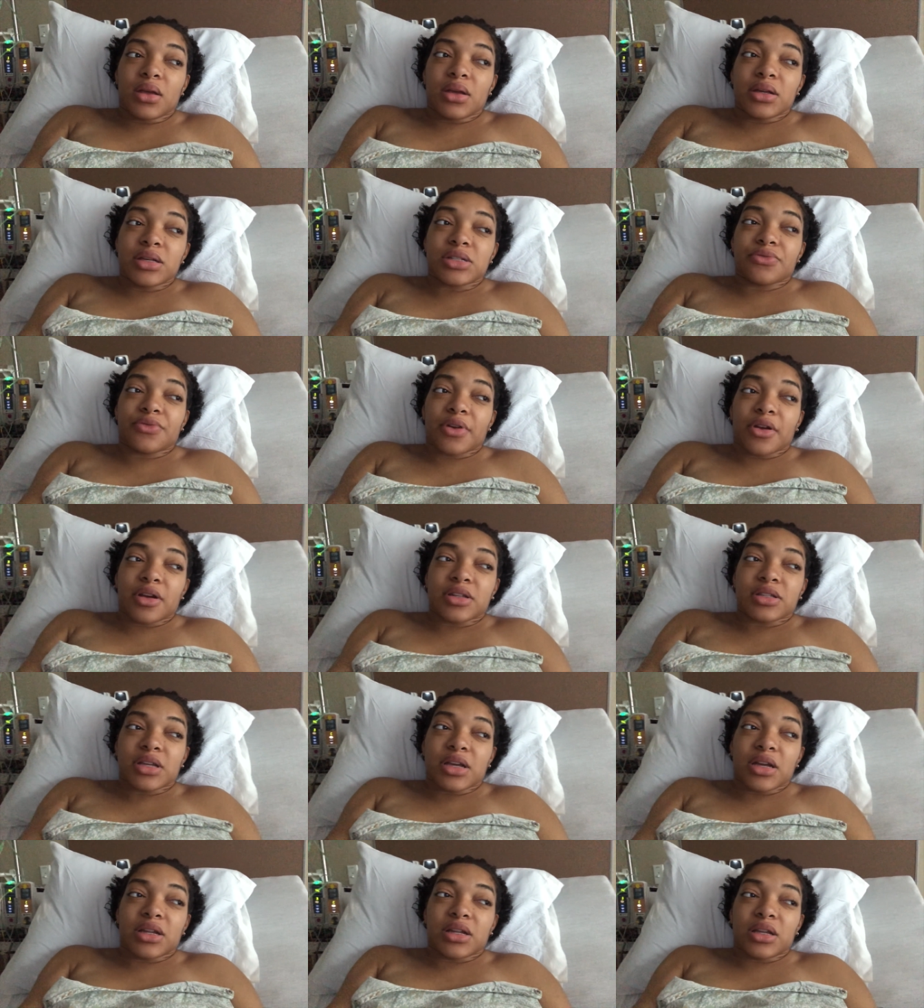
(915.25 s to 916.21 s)
He's very
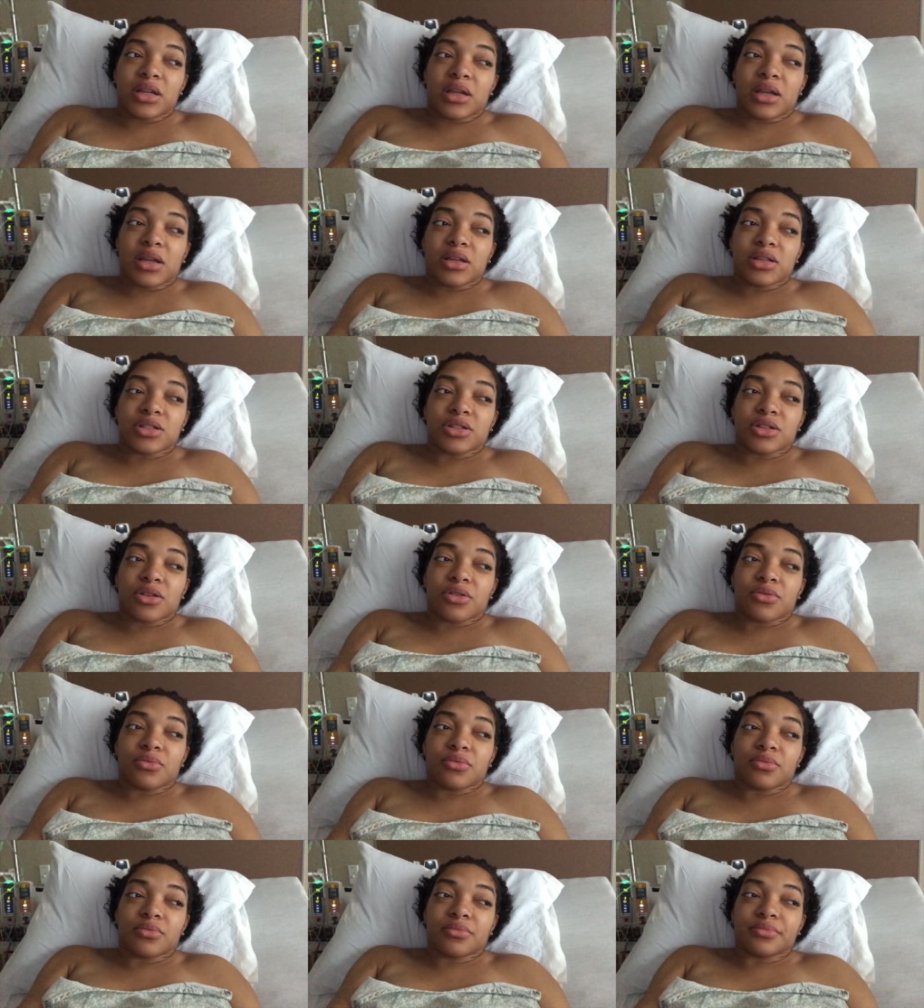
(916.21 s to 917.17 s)
tiny,
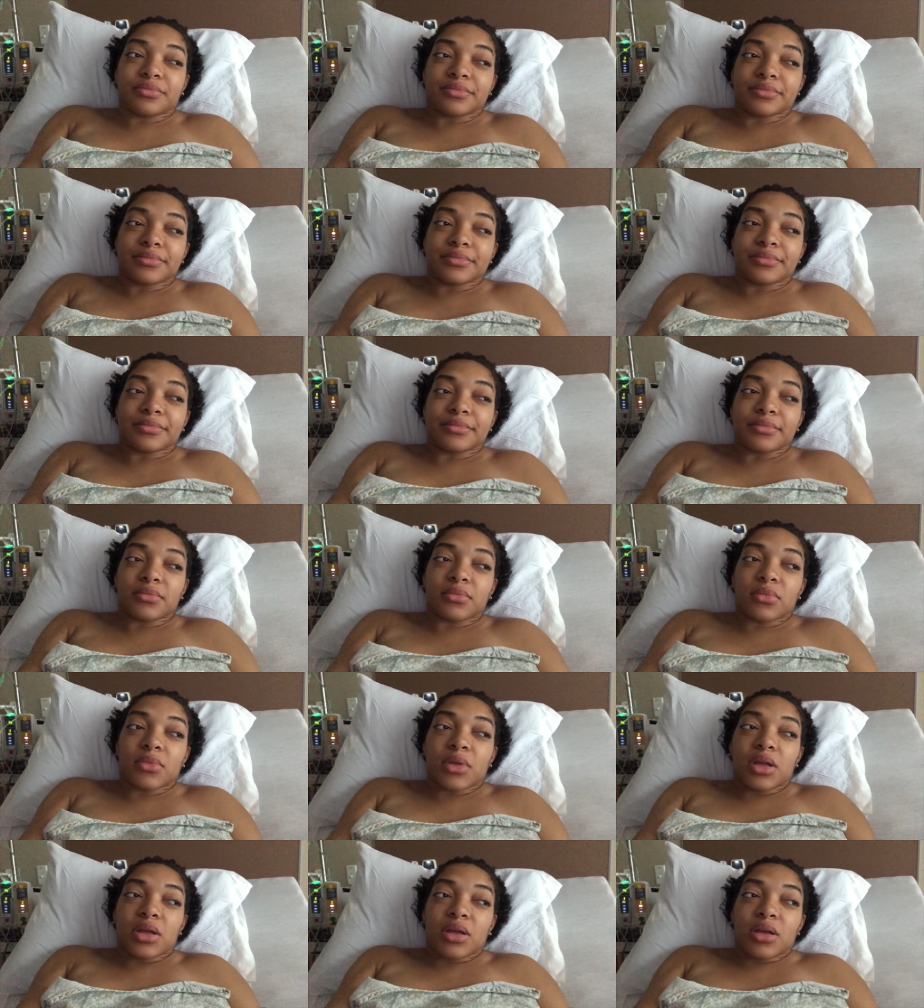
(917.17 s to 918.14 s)
so
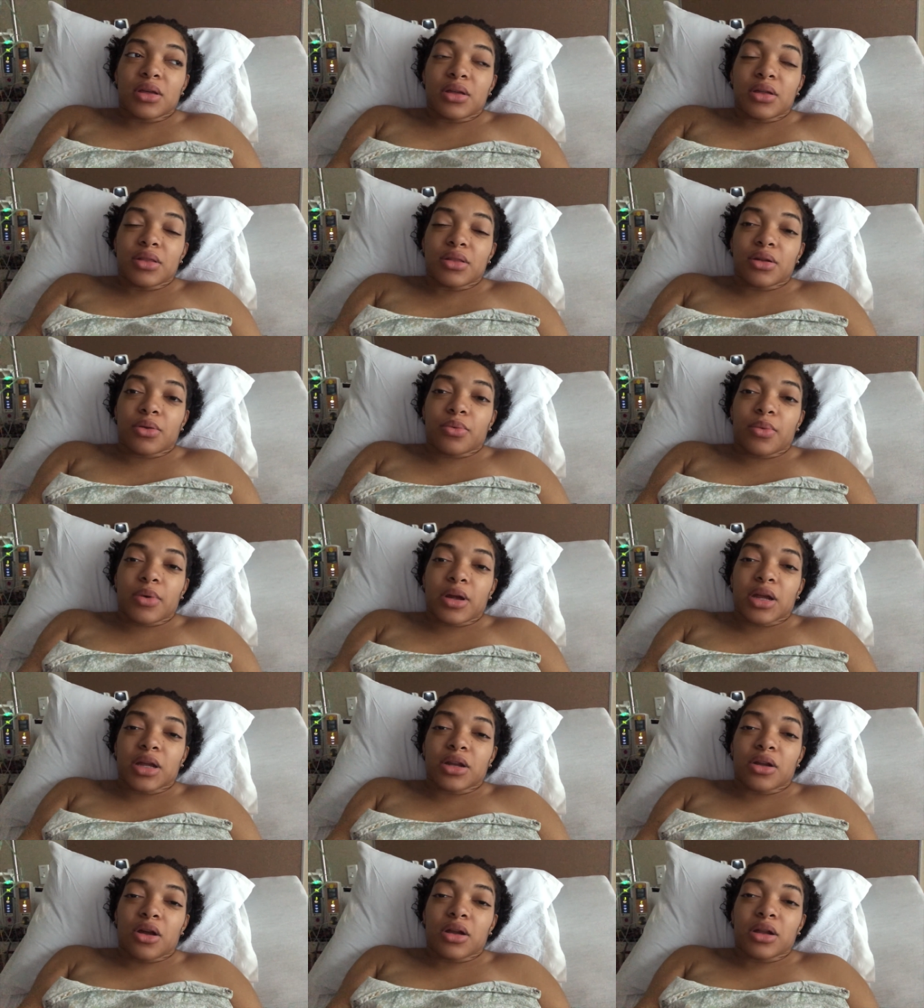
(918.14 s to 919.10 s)
they're
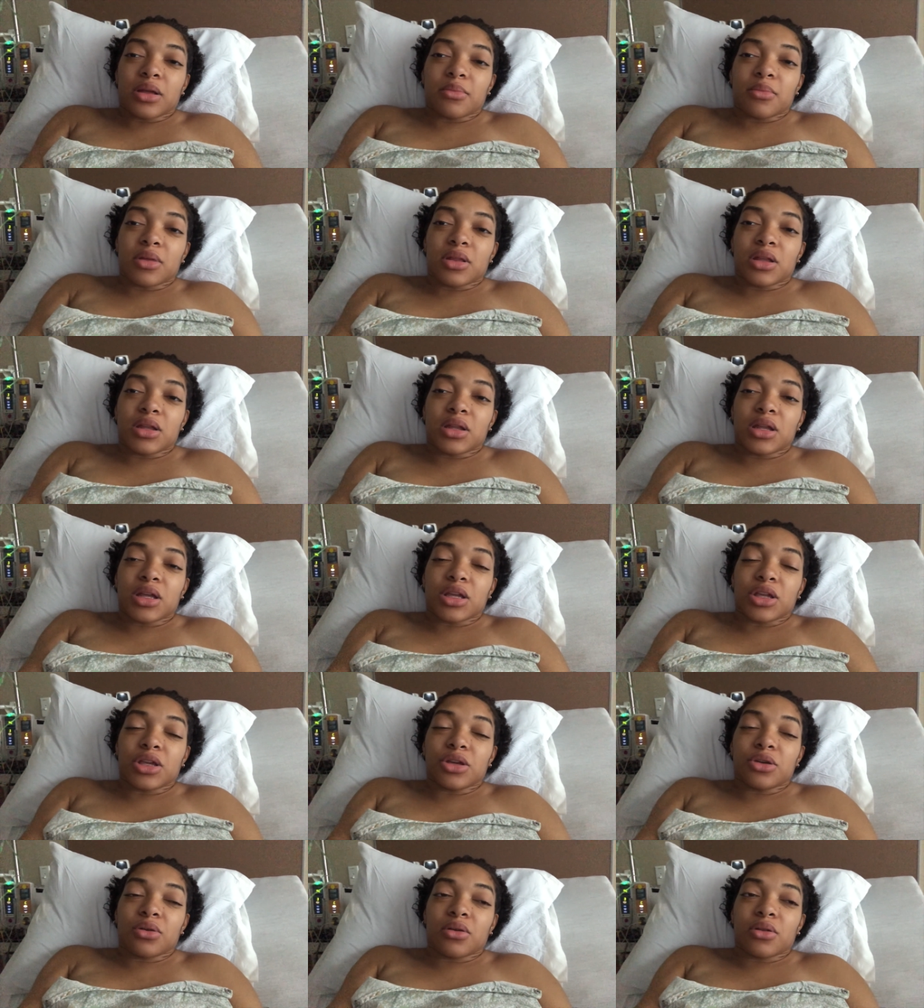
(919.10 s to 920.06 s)
working on him in the N I
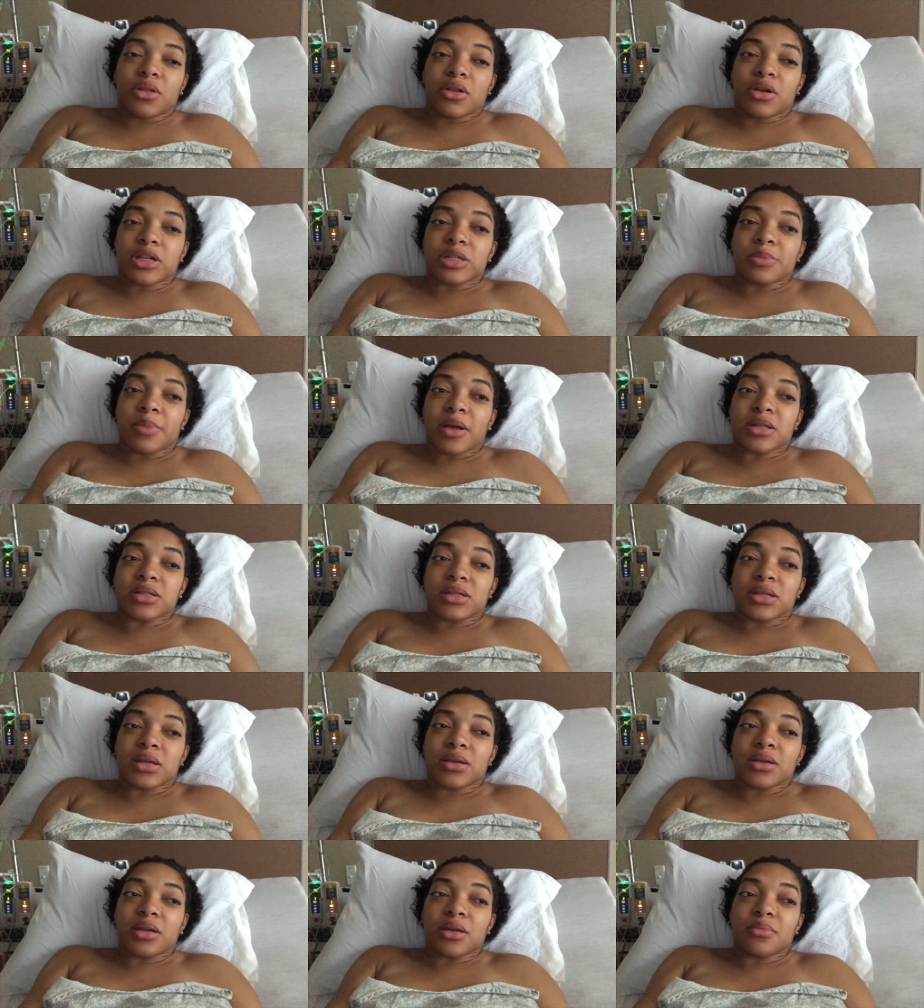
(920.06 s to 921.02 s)
C U, and they're
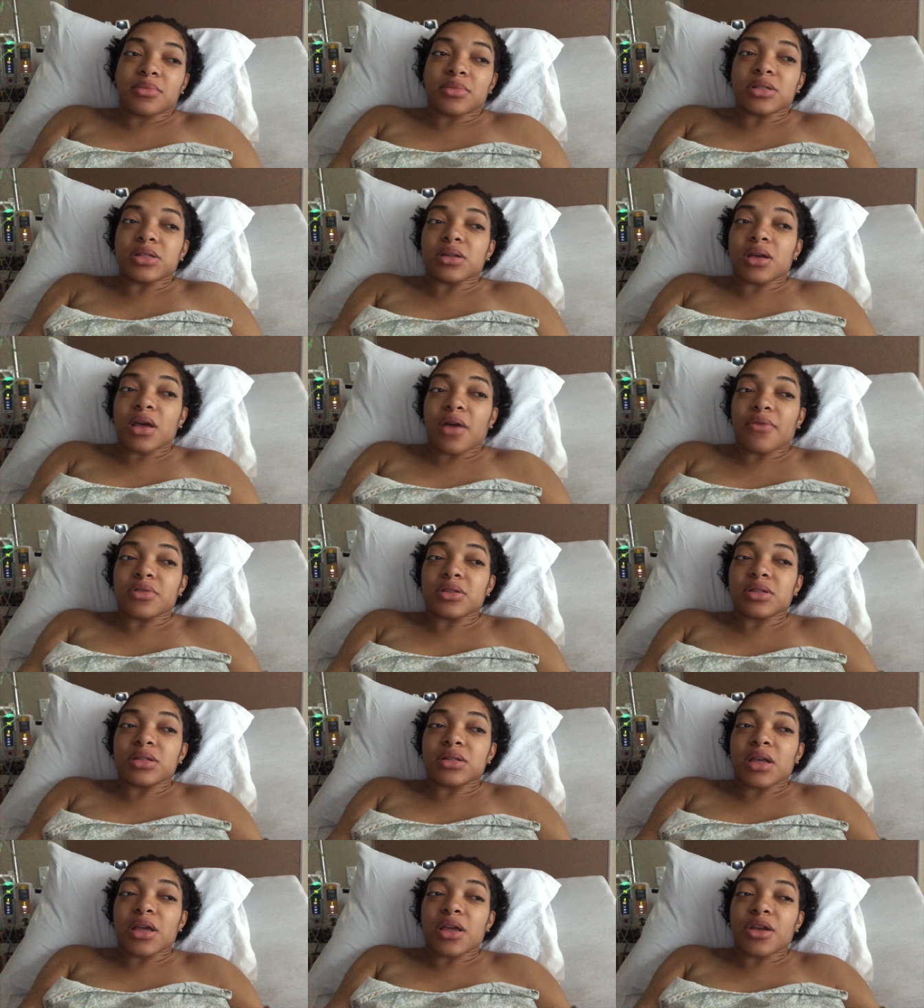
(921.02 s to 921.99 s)
expecting him to have to
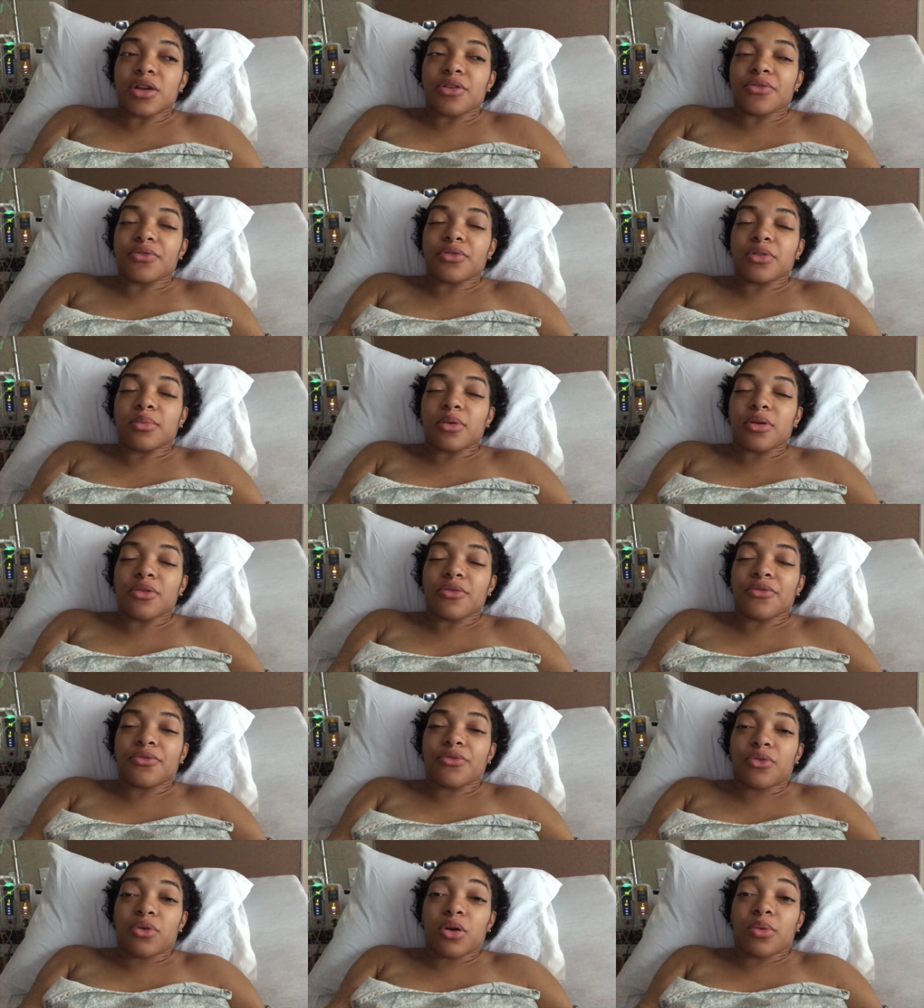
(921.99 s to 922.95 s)
stay here for about
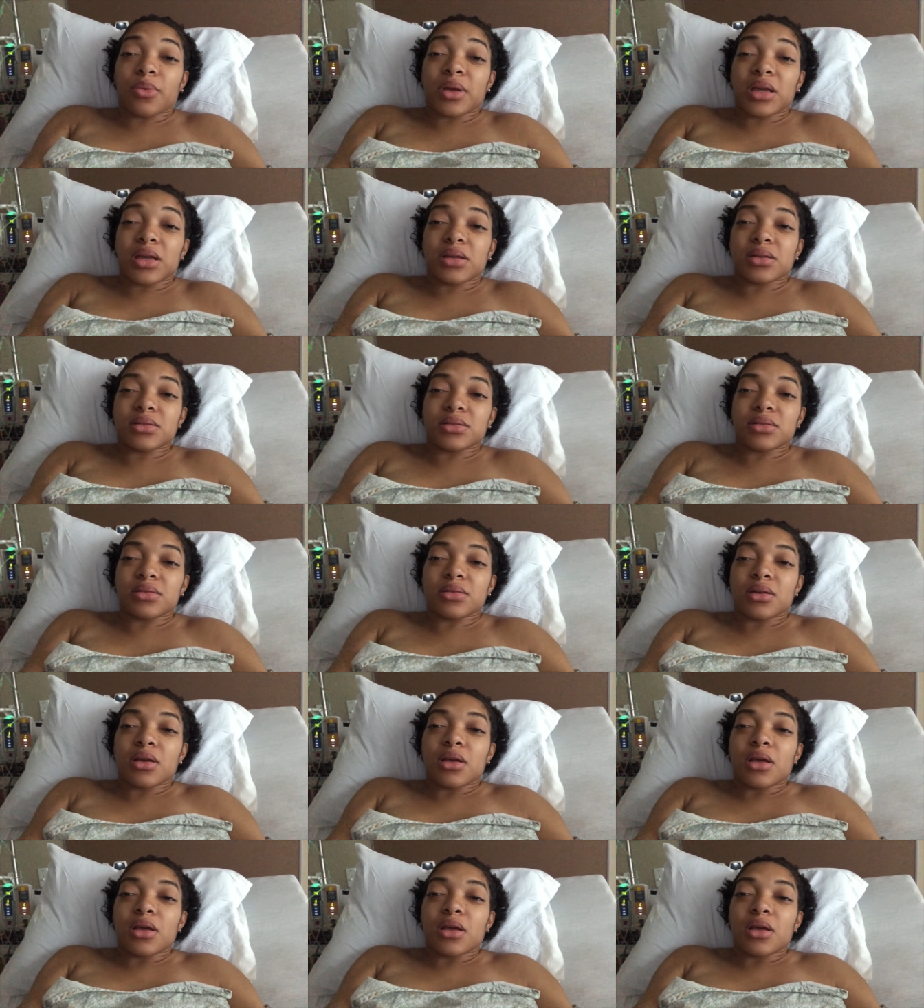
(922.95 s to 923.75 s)
four weeks.